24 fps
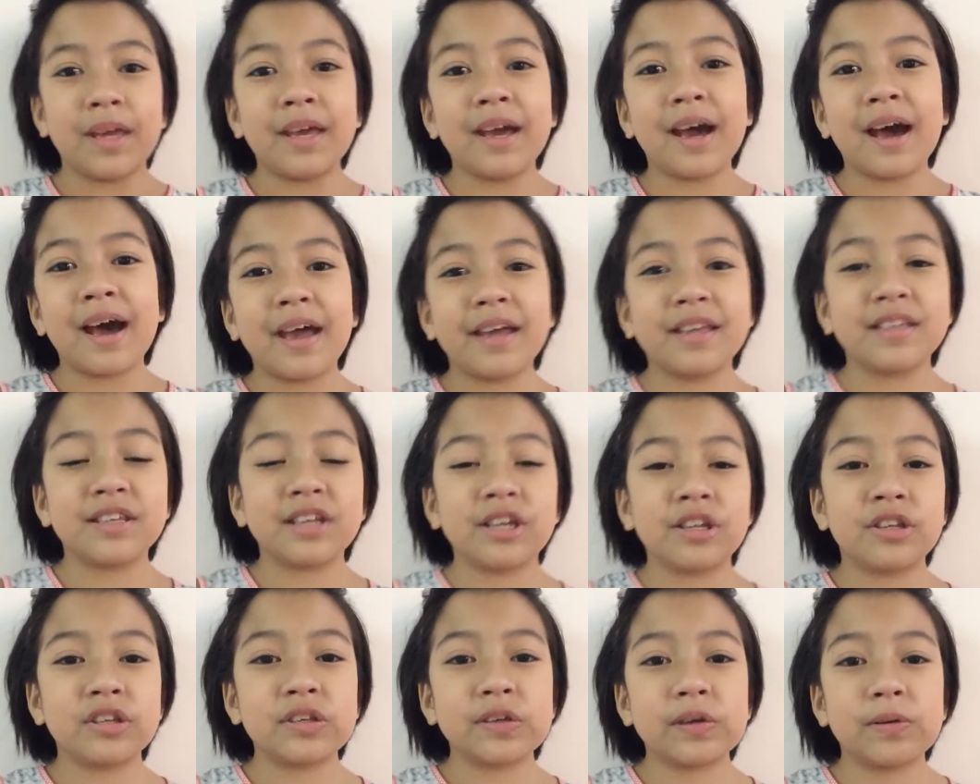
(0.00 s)
guys,
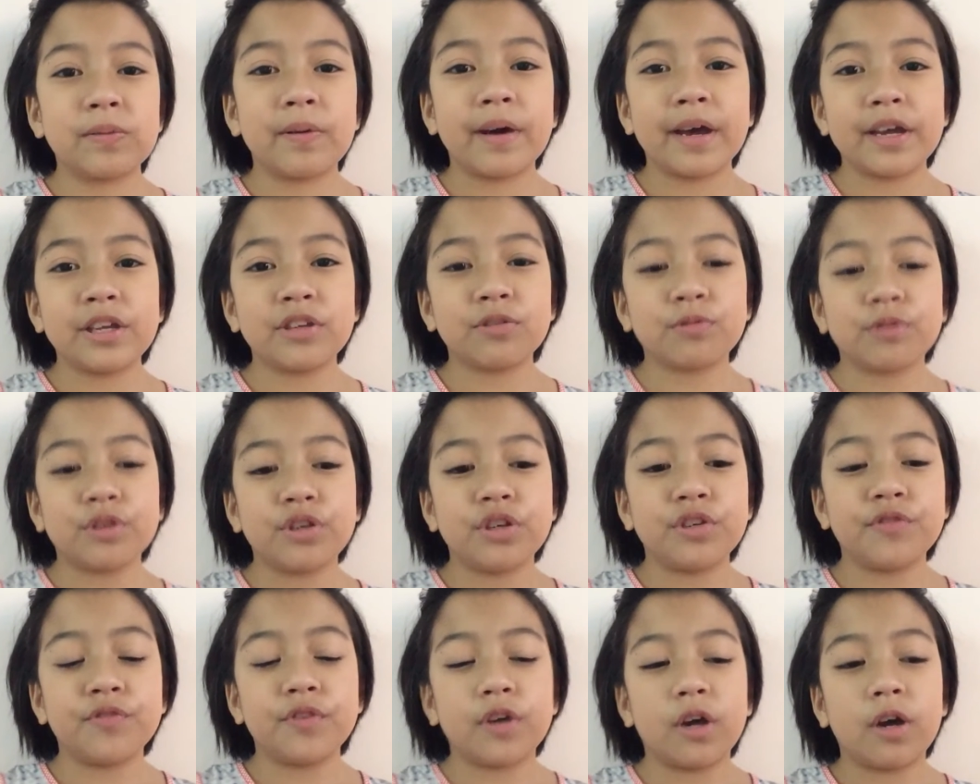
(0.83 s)
it's Quiet
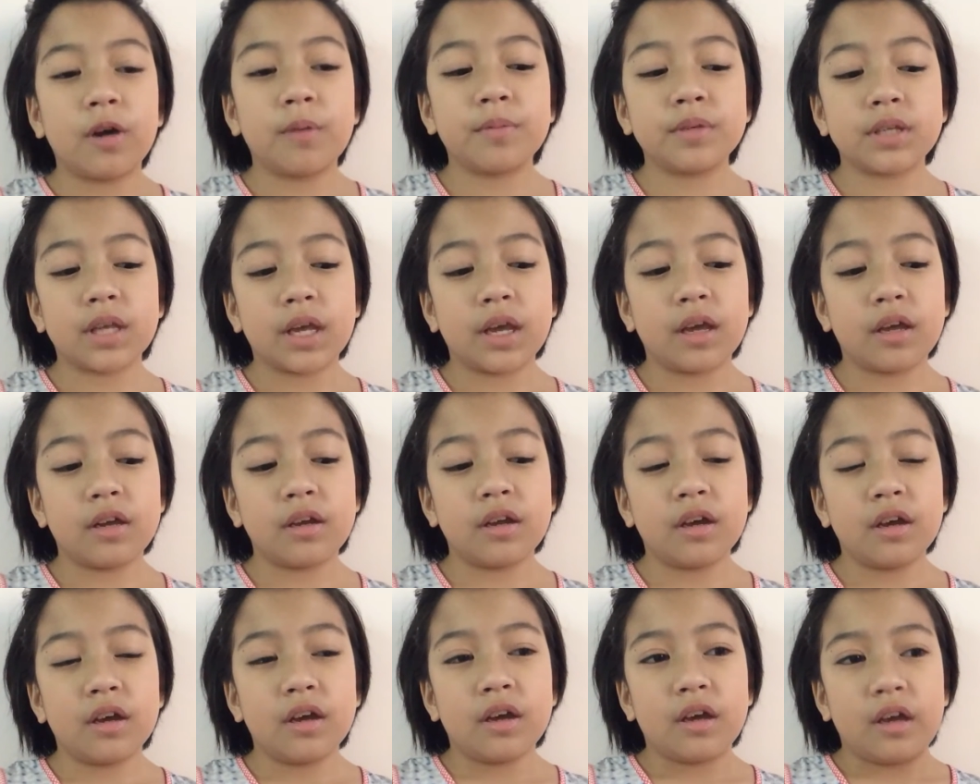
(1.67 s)
Squishy Films, and
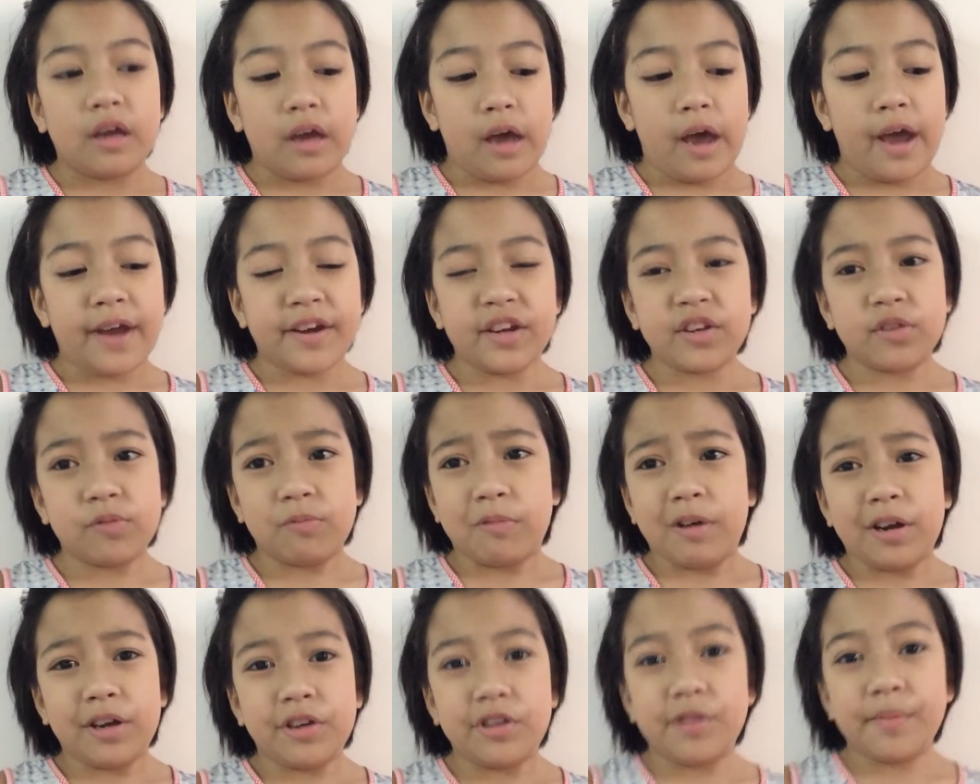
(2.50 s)
I just
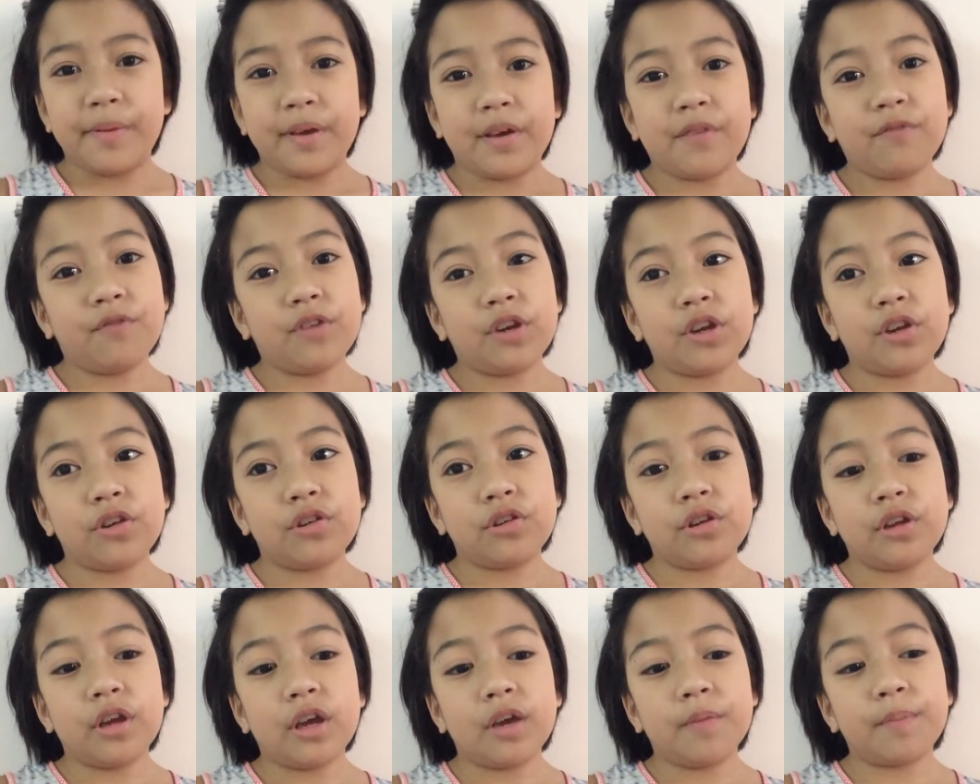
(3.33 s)
wanted to make a video
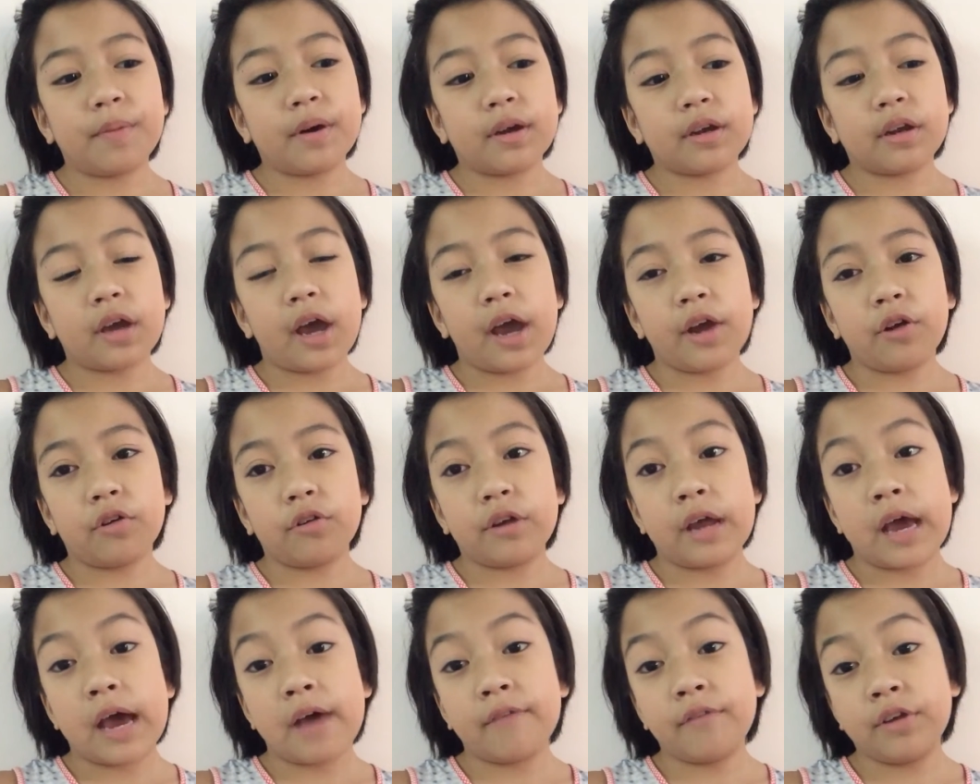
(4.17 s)
today, but I
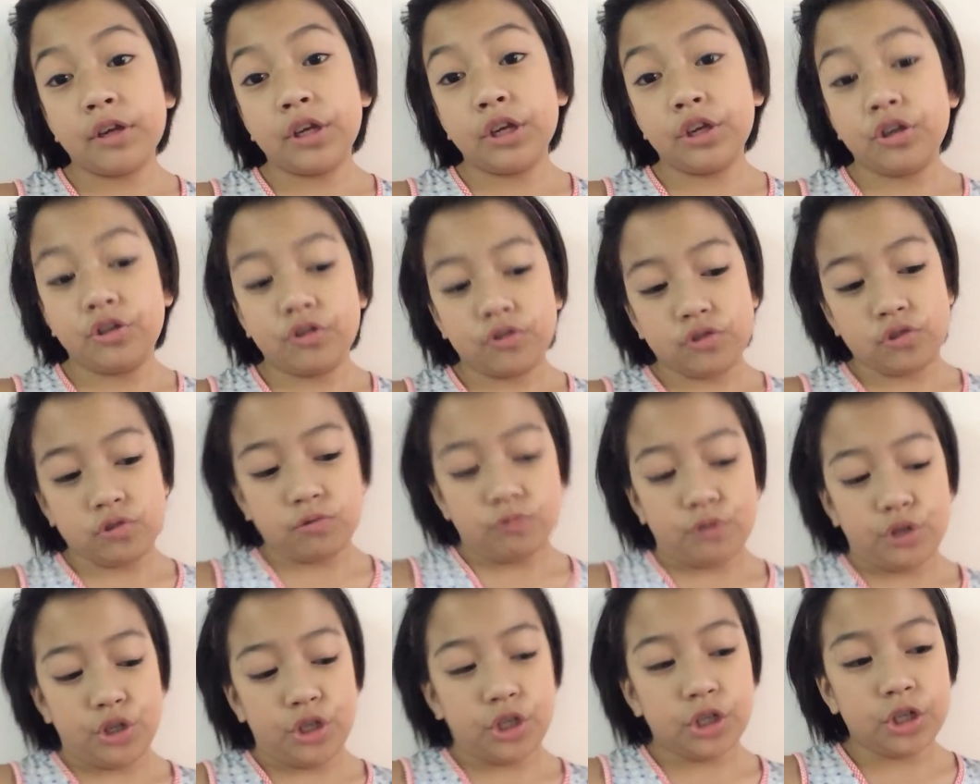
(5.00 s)
don't have any new
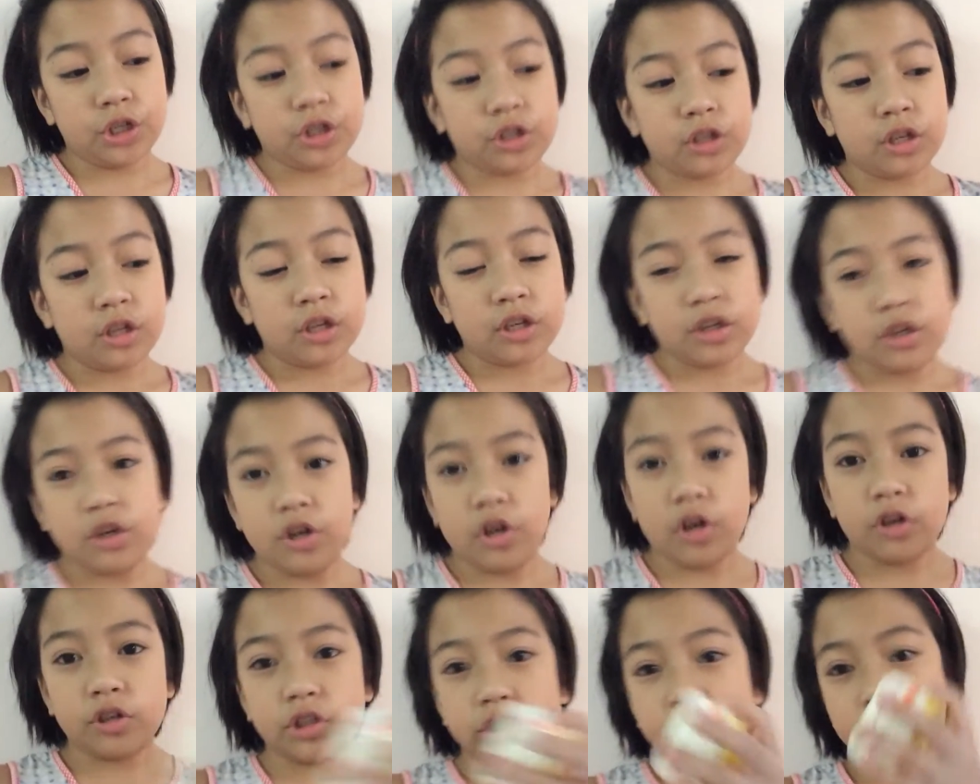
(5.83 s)
squishies, you
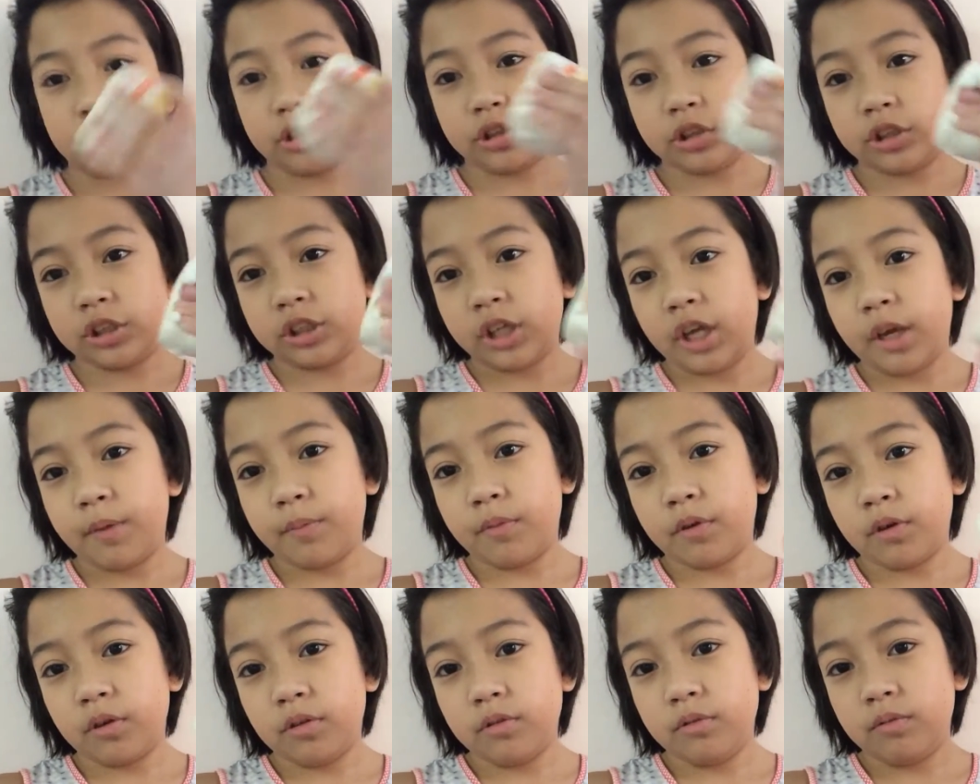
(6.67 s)
know, just same
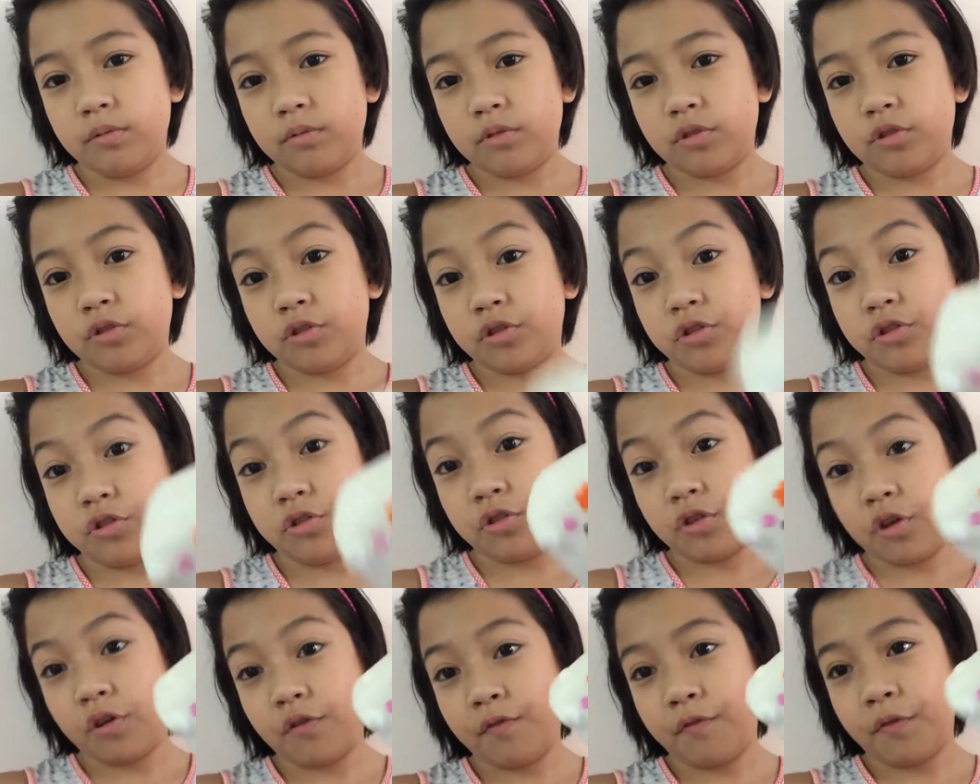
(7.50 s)
old
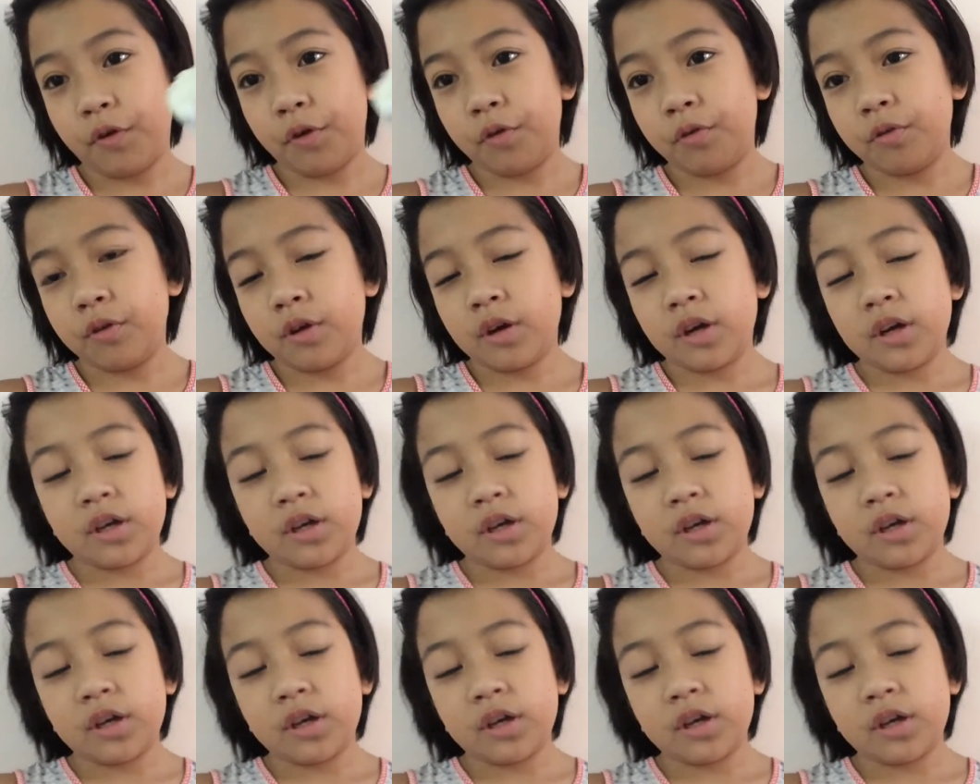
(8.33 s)
tofu.